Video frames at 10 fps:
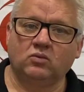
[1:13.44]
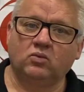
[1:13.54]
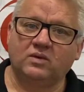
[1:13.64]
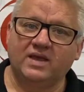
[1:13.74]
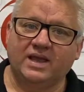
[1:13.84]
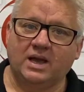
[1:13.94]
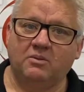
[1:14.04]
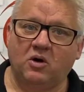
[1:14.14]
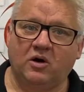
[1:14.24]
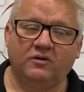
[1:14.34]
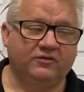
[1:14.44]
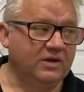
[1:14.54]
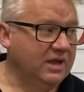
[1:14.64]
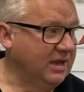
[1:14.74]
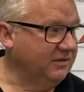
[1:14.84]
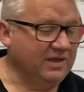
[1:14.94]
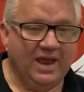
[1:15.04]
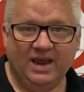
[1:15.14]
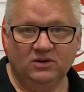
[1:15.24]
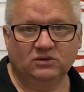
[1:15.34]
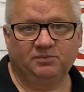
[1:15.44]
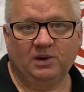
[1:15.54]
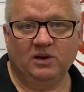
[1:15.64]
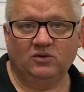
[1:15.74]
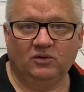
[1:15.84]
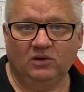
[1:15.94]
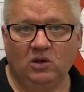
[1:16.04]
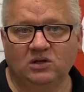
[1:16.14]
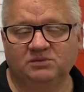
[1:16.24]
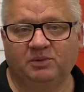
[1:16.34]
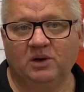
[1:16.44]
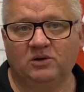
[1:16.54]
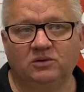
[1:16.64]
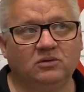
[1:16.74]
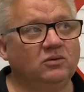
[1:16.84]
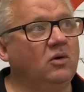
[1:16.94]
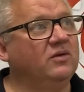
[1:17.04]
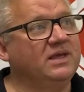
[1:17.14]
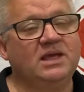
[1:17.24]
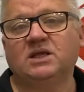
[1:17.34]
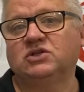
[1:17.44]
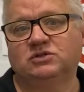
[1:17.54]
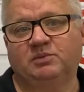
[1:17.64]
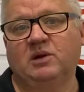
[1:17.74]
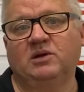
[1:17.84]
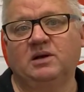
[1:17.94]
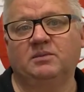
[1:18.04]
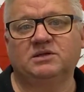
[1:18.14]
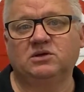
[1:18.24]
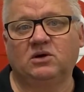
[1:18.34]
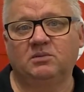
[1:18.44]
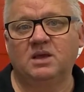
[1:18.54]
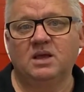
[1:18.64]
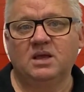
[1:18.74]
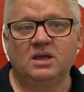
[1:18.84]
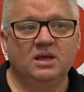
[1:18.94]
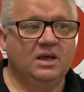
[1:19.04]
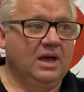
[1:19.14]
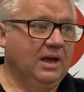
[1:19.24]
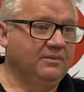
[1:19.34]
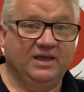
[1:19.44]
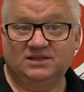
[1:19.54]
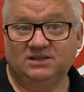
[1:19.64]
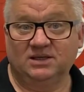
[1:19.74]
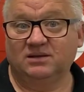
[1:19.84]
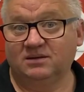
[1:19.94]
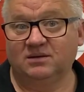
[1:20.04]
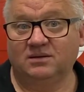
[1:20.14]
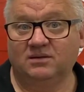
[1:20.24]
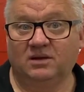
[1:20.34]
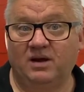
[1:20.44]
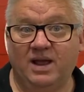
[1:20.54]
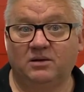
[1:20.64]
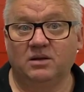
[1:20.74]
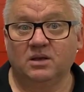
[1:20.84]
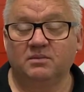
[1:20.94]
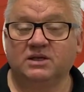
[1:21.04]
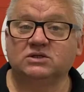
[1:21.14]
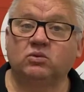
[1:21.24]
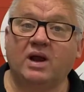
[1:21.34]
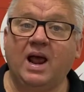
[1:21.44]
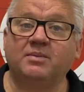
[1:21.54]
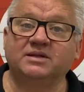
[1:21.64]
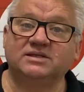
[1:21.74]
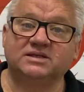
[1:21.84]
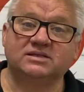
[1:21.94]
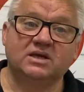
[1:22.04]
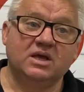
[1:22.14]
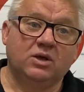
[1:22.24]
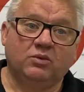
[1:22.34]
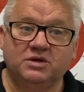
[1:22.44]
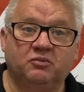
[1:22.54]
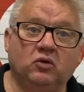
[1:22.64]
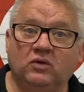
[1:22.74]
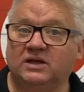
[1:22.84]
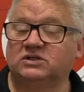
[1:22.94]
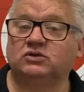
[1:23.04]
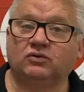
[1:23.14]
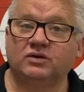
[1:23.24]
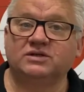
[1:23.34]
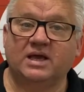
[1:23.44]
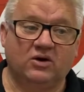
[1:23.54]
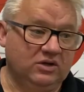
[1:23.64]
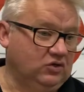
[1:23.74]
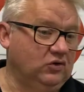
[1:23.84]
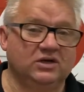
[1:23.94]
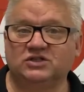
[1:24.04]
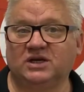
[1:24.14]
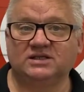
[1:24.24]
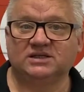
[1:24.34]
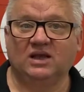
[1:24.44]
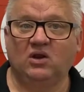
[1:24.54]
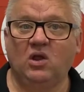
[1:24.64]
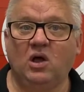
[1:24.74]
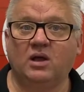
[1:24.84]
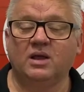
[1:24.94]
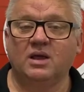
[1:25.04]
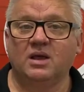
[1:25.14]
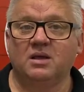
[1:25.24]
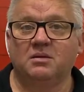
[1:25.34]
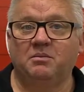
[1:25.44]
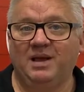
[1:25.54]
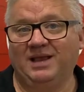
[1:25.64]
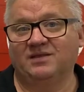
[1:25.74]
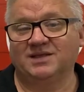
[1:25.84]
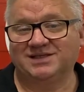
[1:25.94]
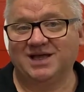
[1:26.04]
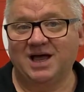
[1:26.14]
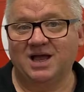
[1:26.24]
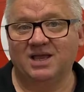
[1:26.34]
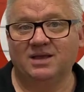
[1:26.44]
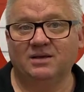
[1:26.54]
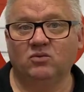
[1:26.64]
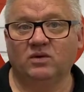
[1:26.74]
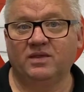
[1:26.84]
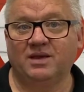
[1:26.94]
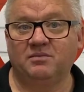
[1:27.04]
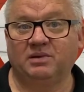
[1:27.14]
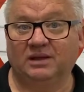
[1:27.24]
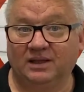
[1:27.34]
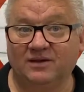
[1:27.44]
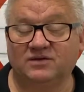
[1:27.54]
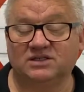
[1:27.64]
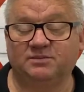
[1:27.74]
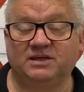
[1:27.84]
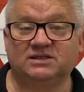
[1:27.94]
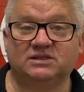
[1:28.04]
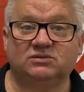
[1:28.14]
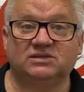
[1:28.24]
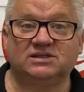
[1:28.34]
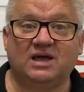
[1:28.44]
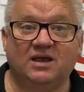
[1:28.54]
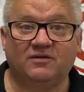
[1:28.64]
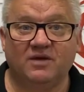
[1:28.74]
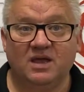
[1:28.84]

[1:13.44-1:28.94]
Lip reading: when they come off, if the handle's broken or the lock's broken or the hinge is broken up the top, that's it, they're out. Because what happens is when you pull those screws out or you try and change that lock, back in the day when they believed asbestos was safe,